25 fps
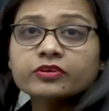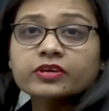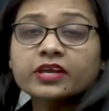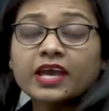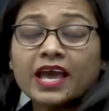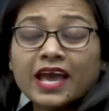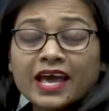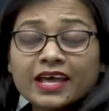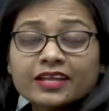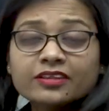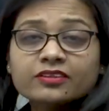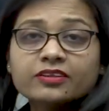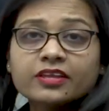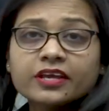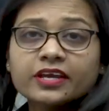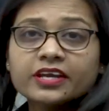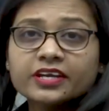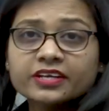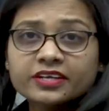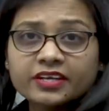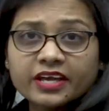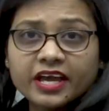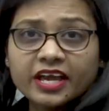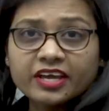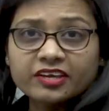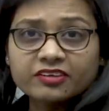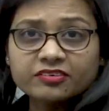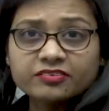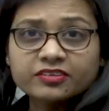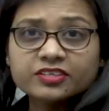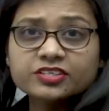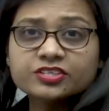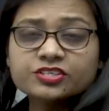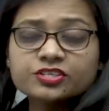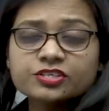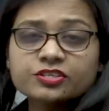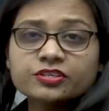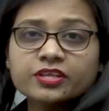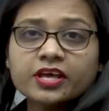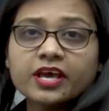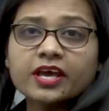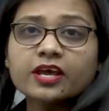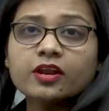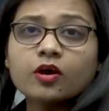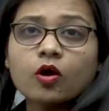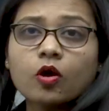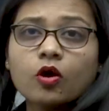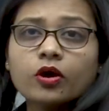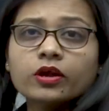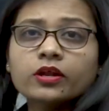can it exist there
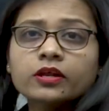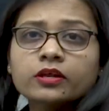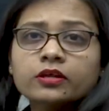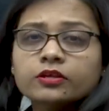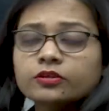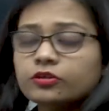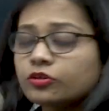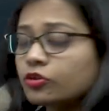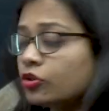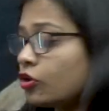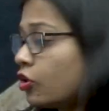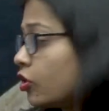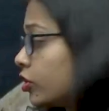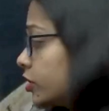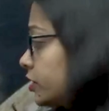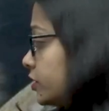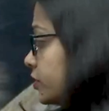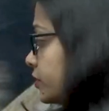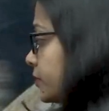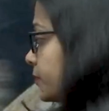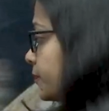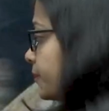or not?